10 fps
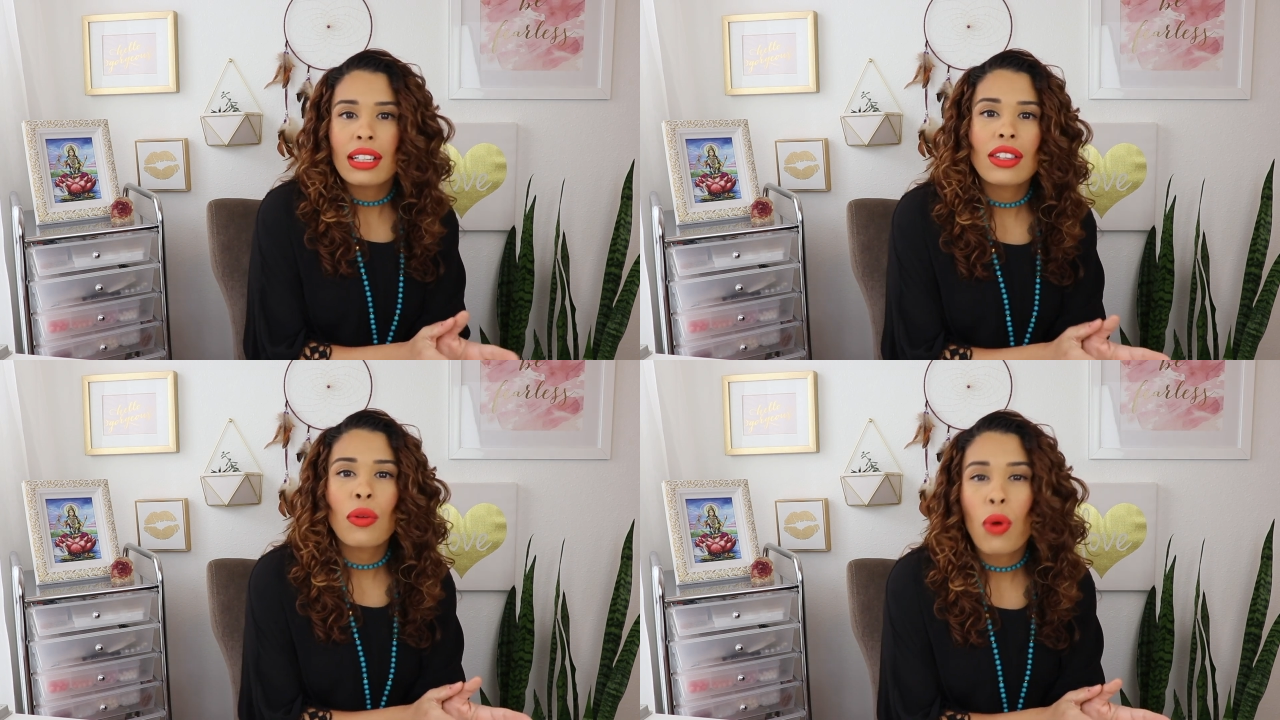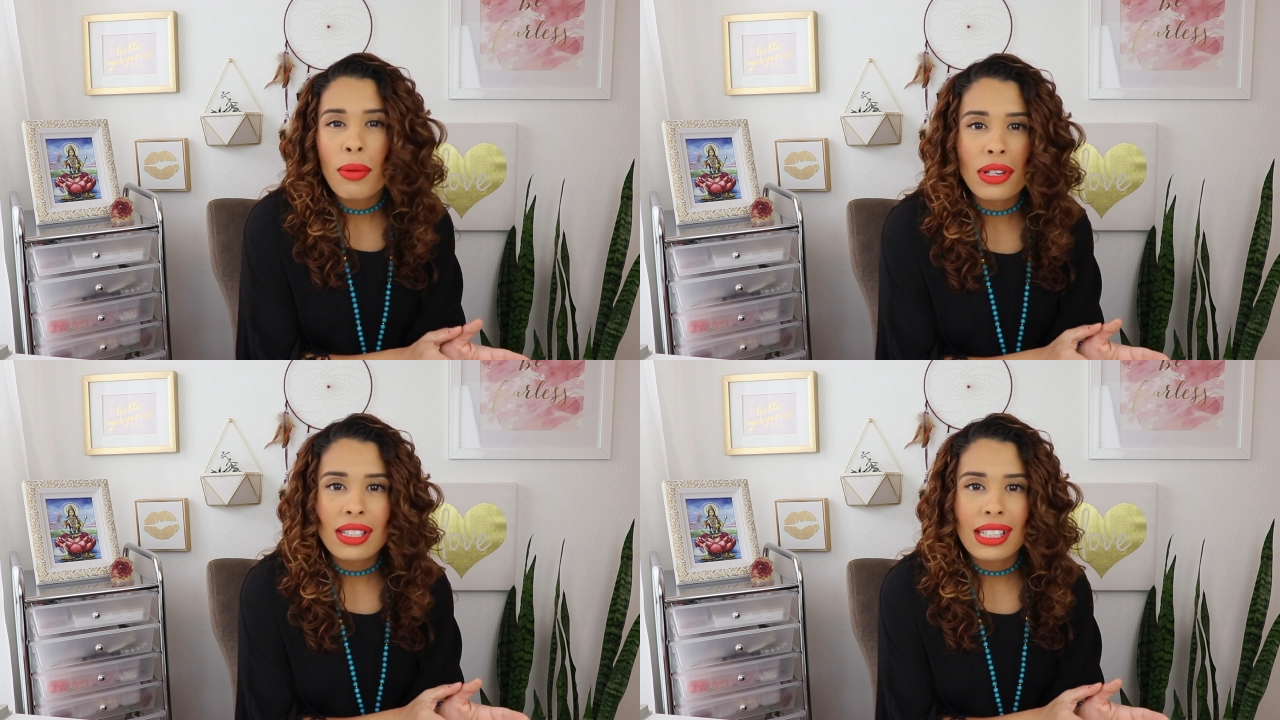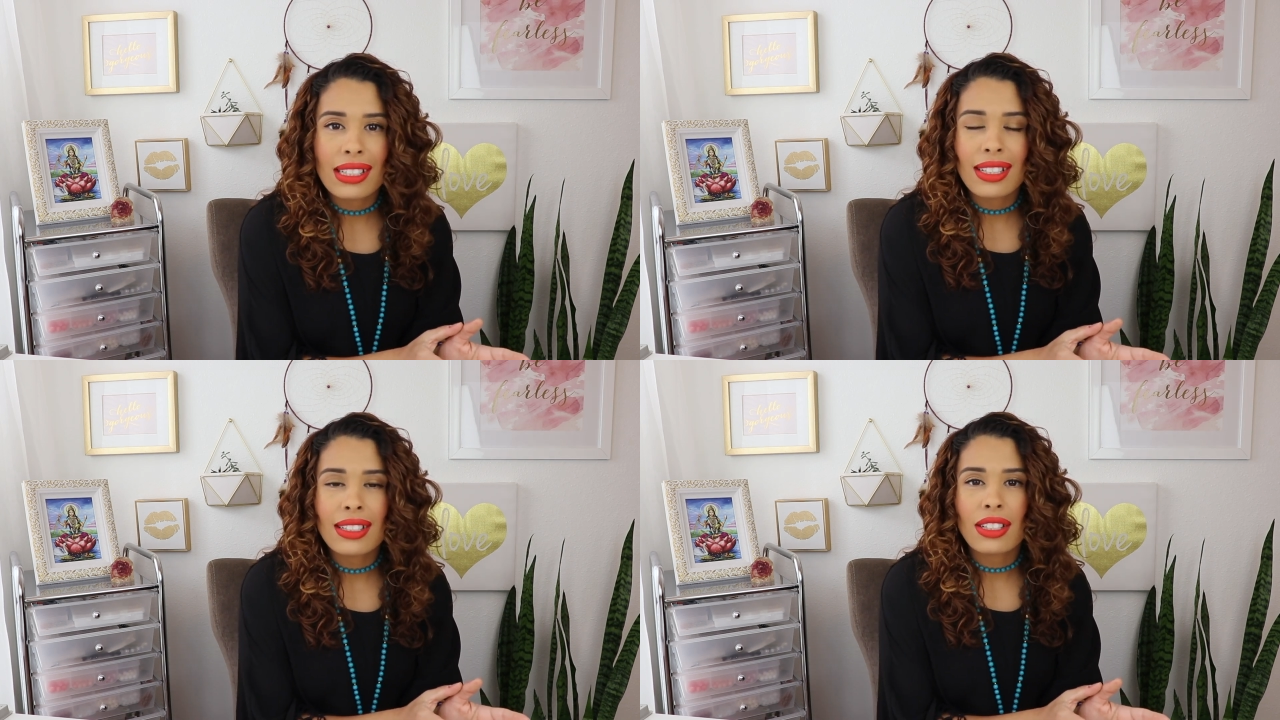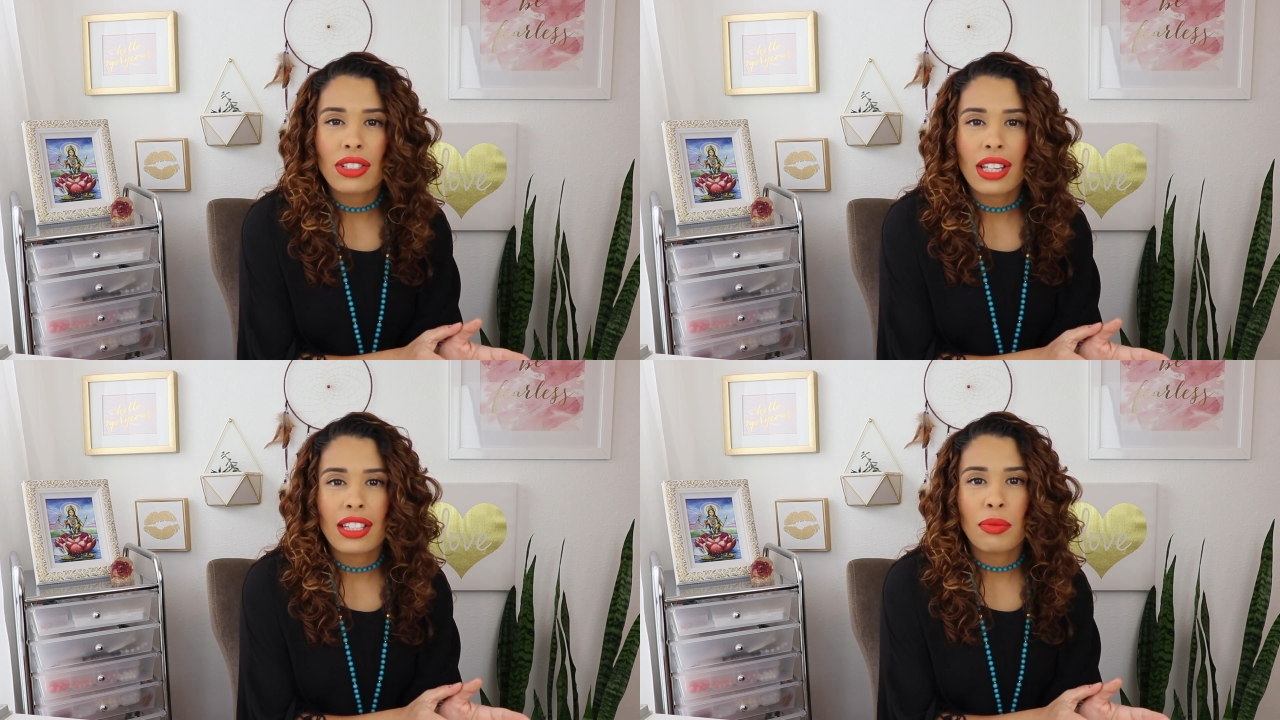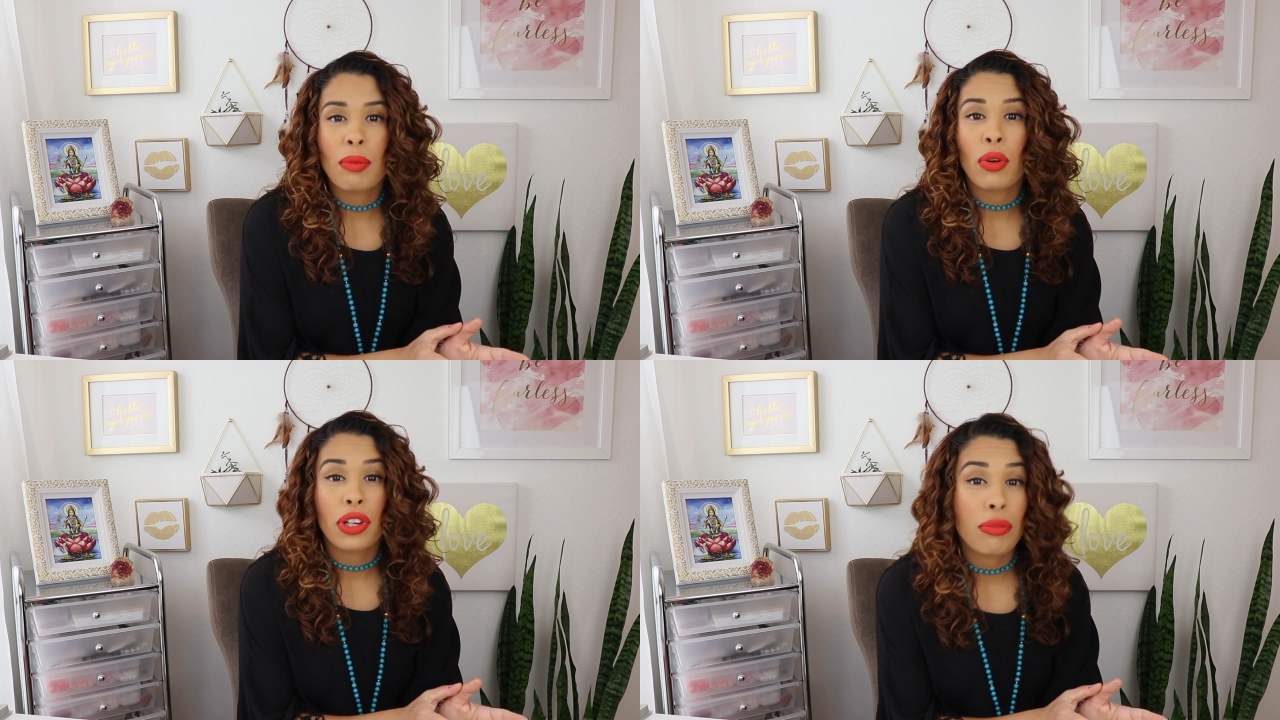in the warmer seasons, there tends to be
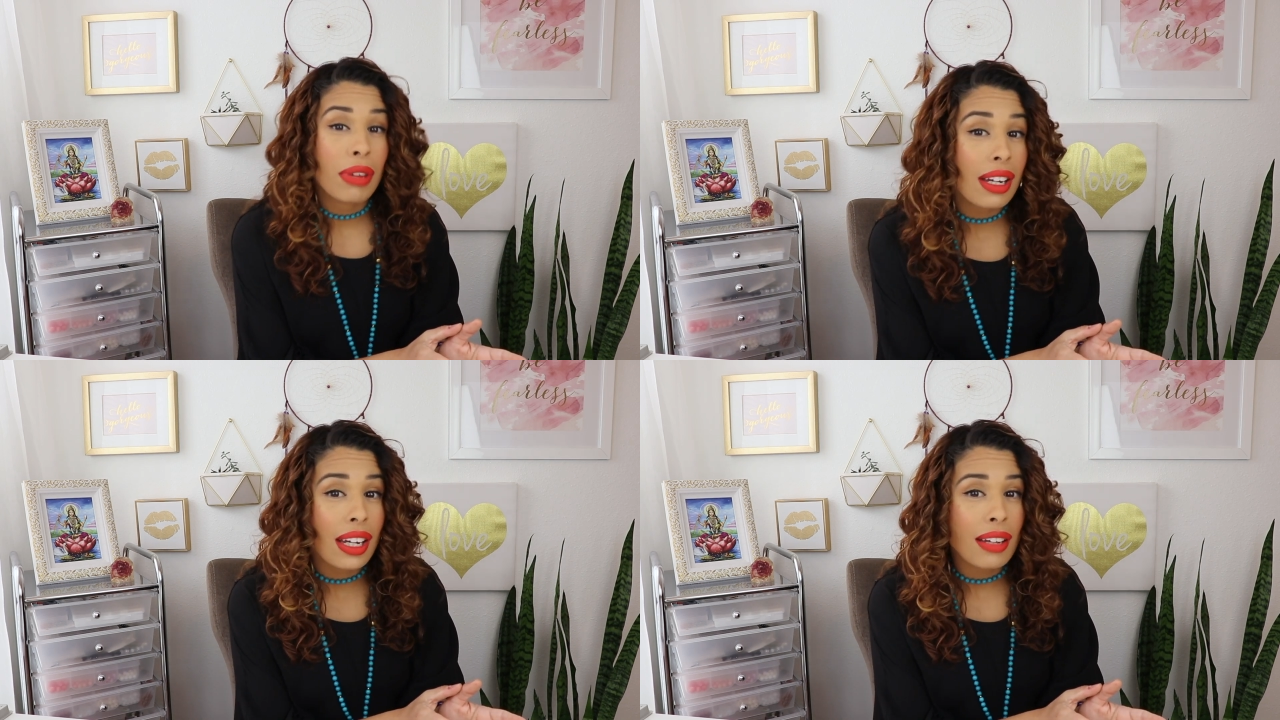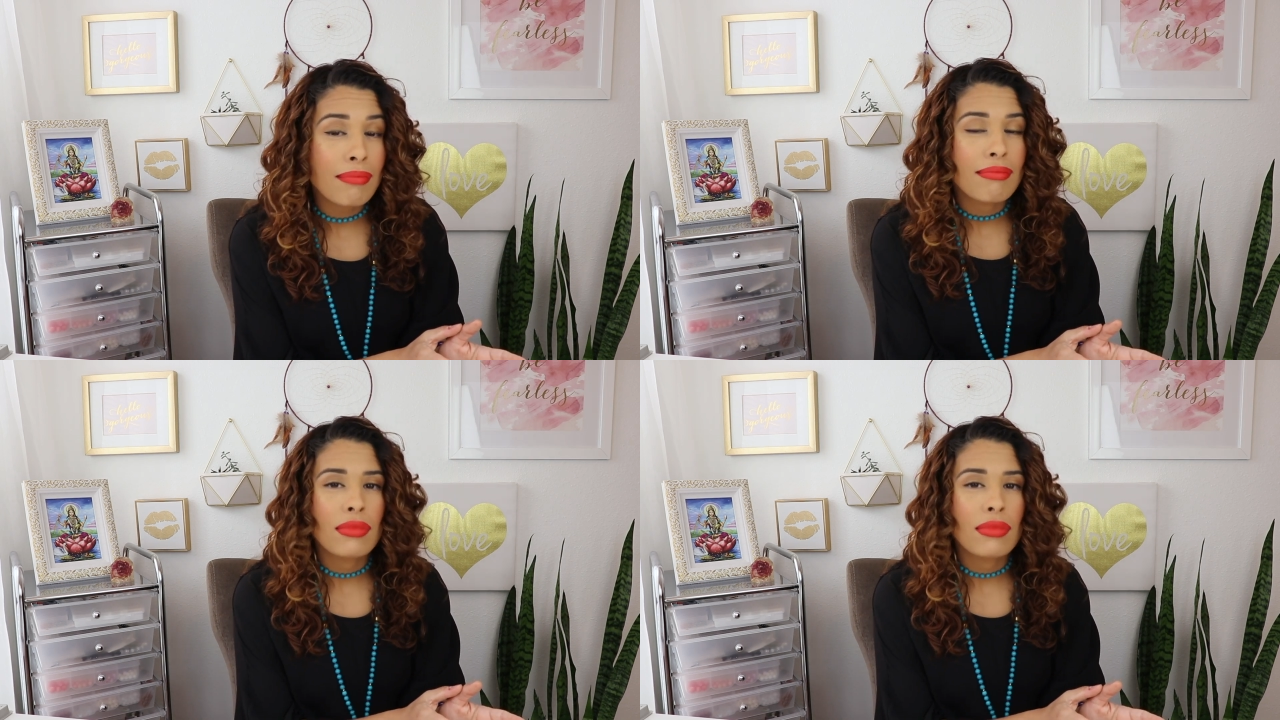more humidity,